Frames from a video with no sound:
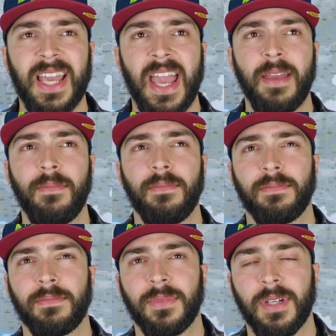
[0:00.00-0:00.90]

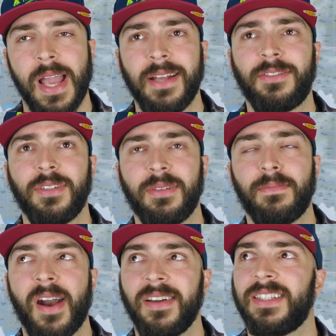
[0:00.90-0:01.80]
came into the
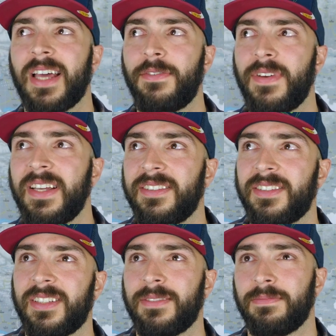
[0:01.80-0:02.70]
market, I think,